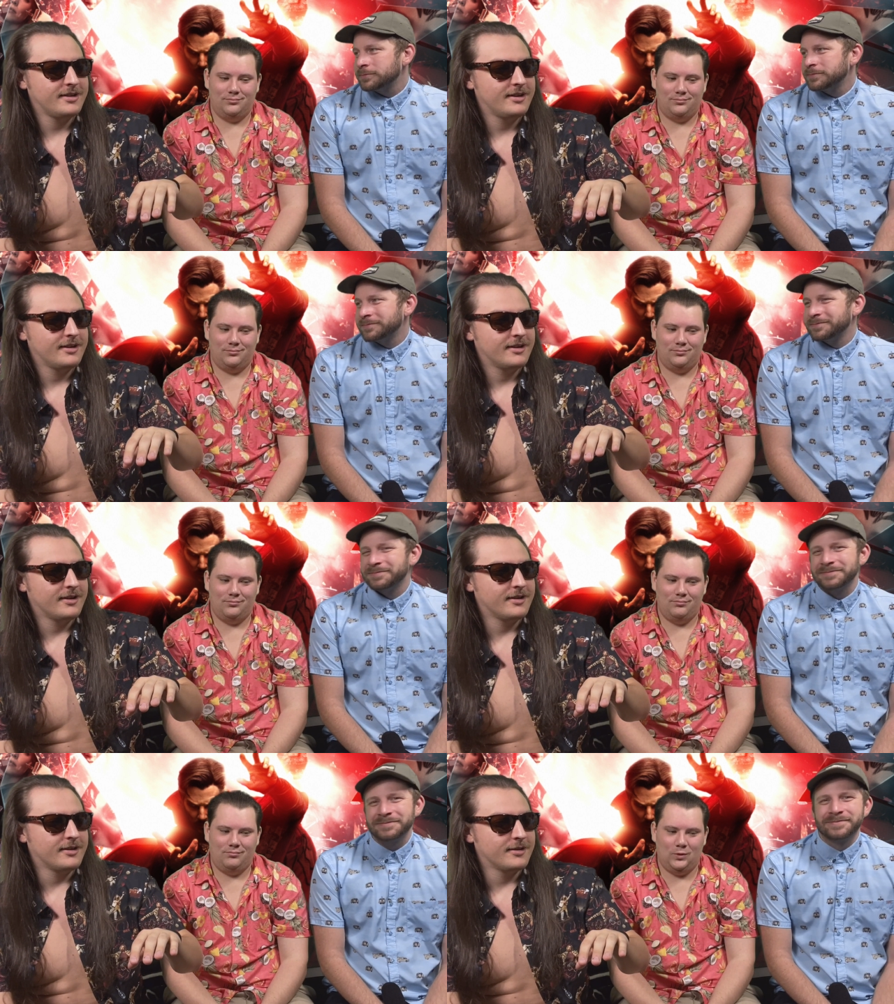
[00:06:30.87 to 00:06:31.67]

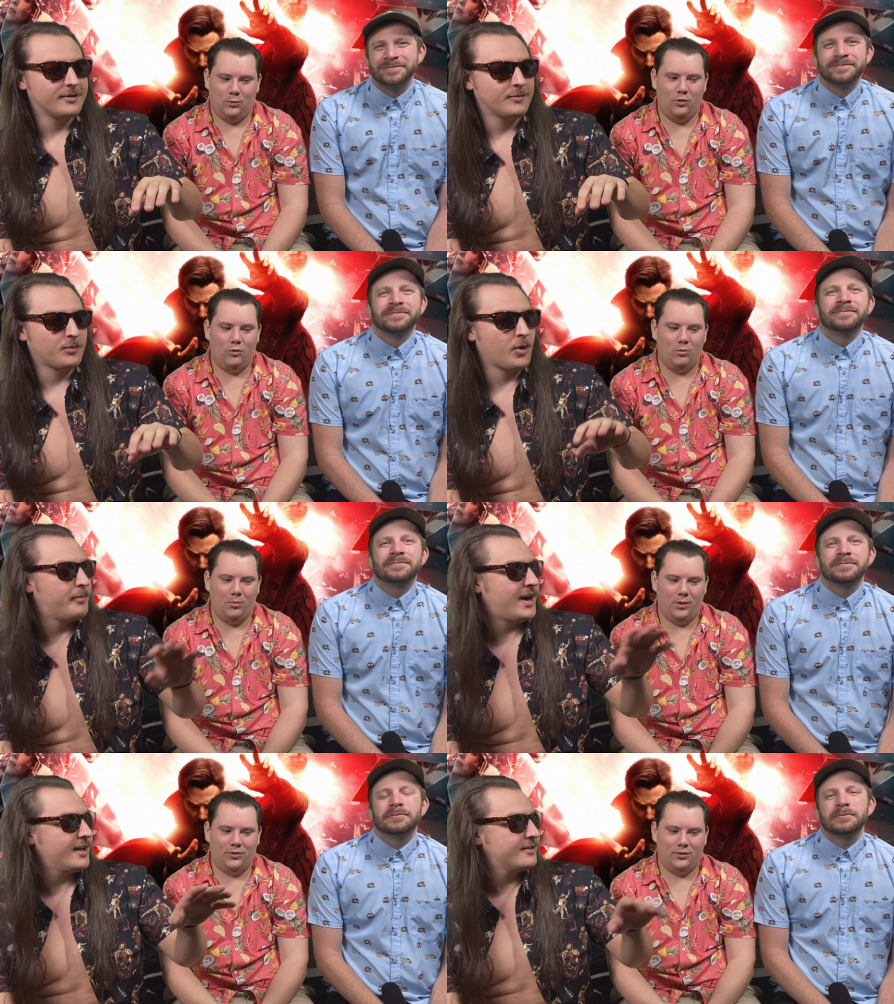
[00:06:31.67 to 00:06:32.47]
Speaker 1: Uh,
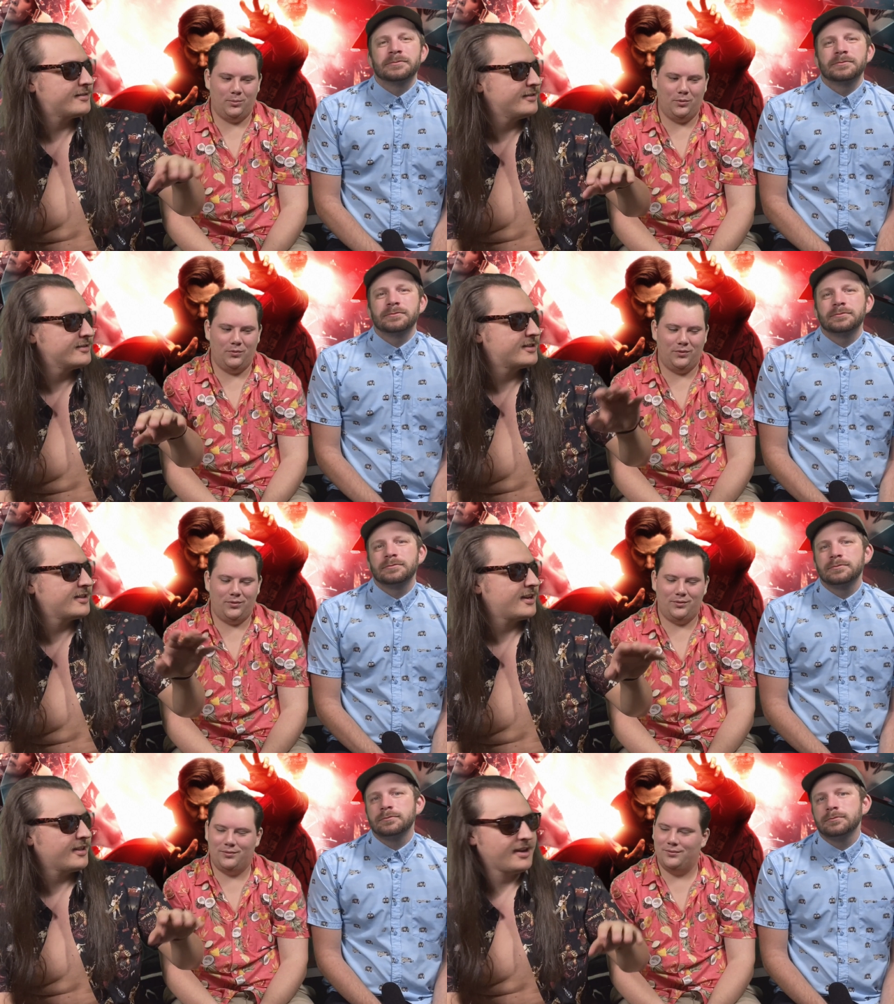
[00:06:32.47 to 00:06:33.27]
robots and shit
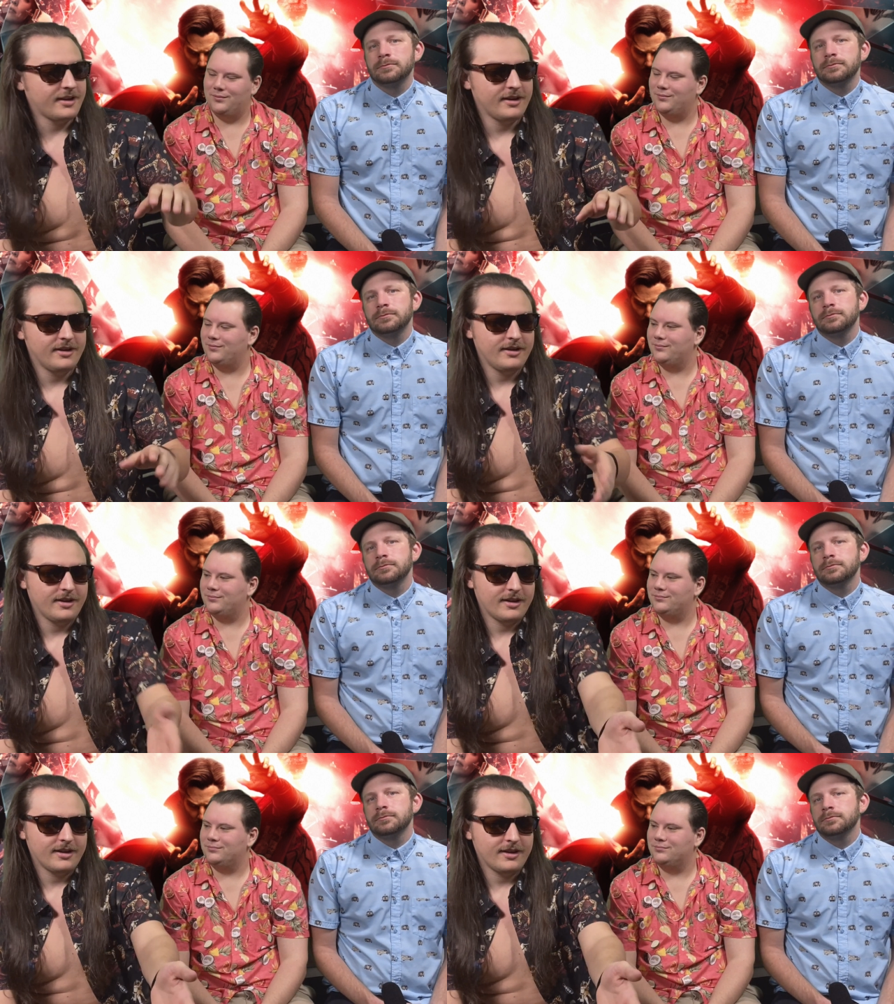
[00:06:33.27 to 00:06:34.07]
like that.
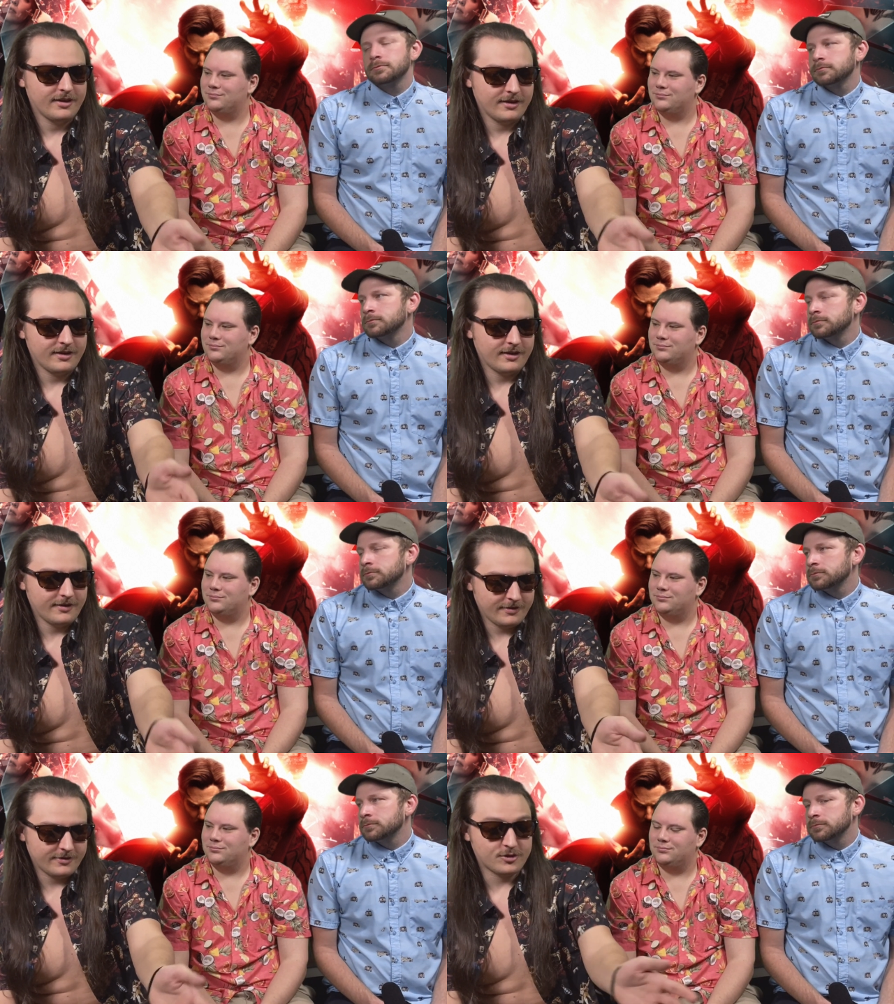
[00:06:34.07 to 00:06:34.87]

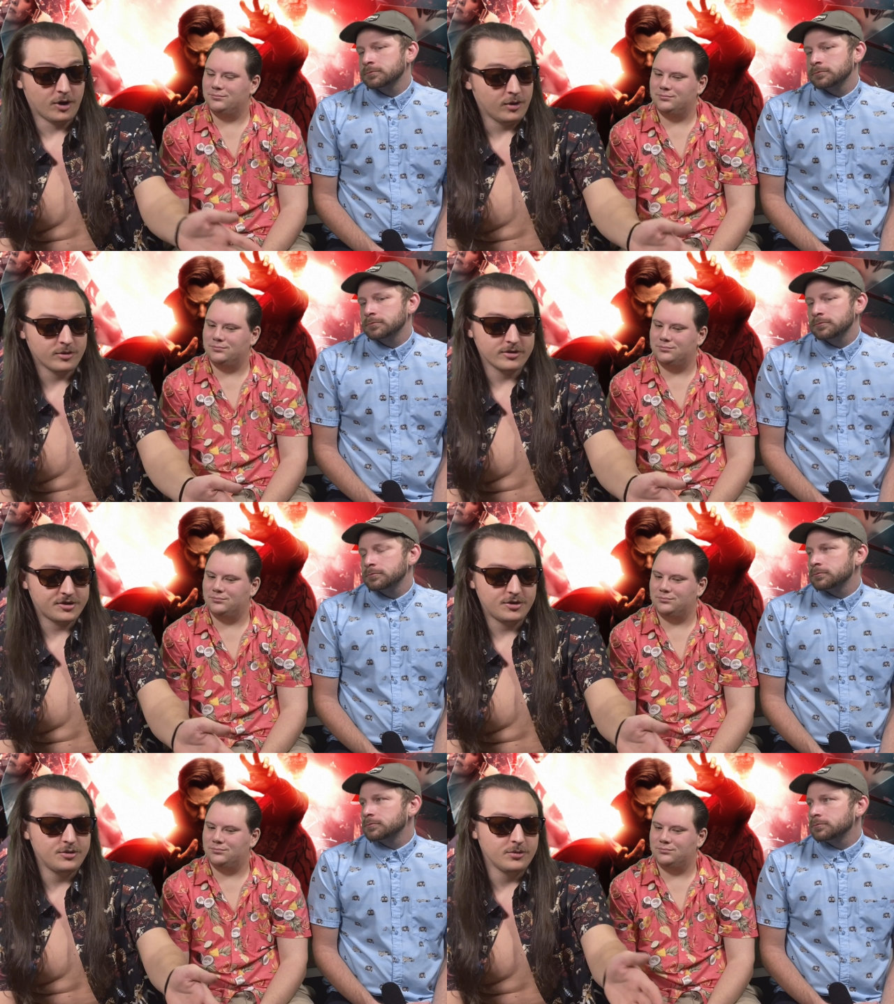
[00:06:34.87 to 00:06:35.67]
Star Wars
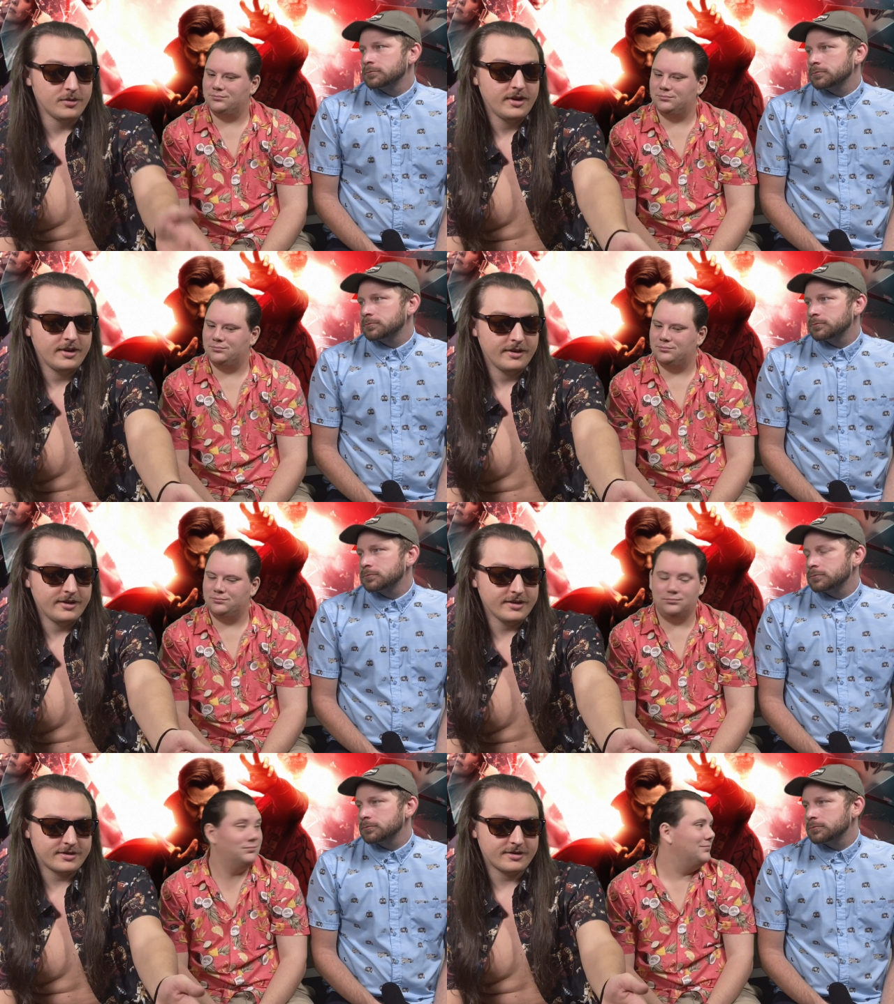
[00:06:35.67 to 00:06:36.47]
two.
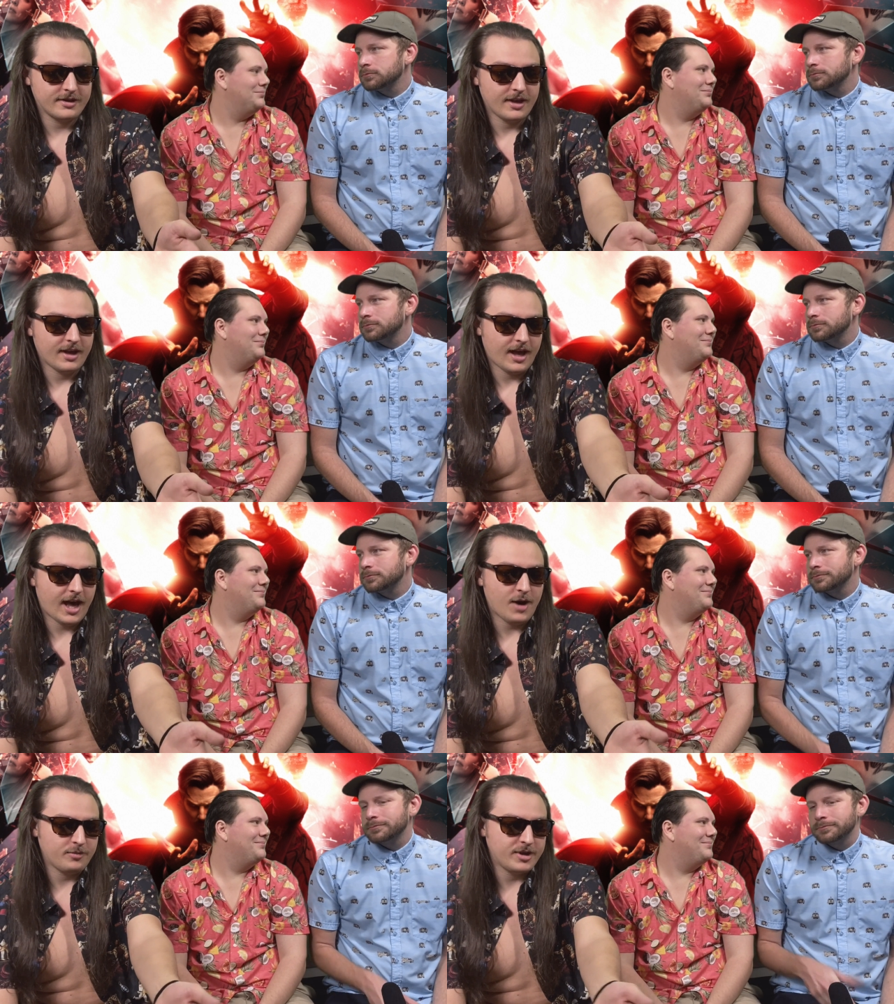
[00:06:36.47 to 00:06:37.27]
This I
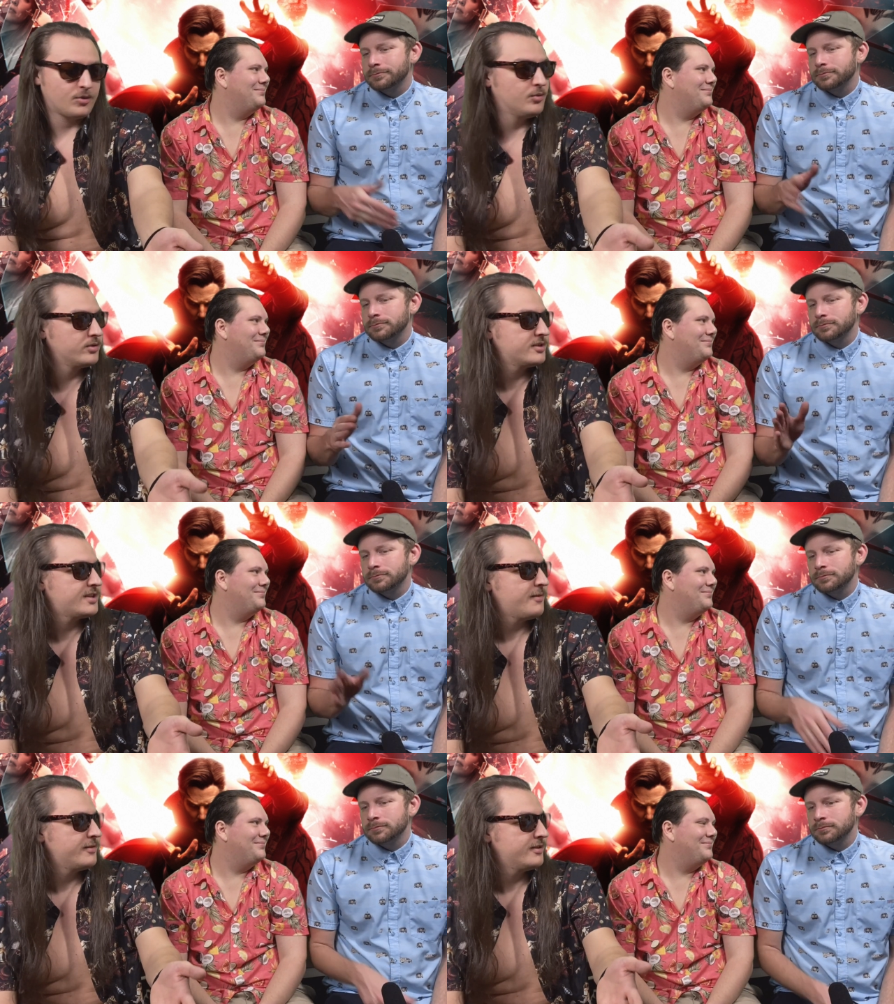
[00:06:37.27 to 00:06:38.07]
would be cool with just
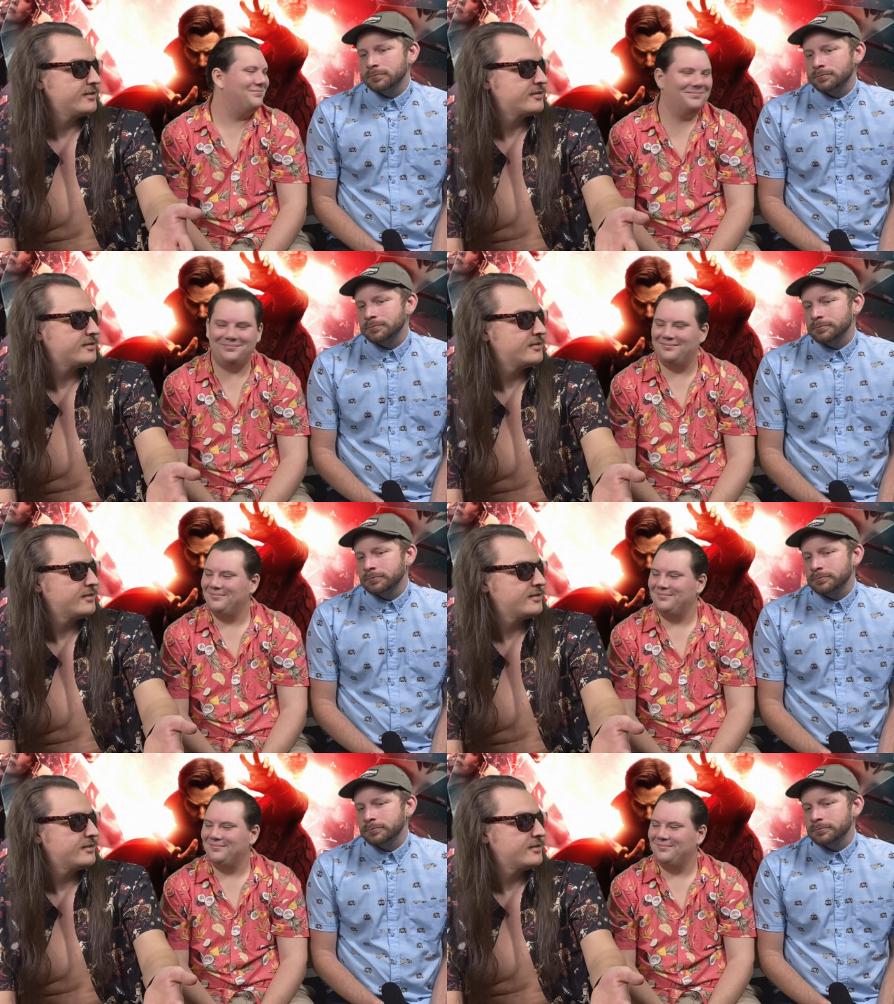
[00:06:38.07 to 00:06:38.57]
having this.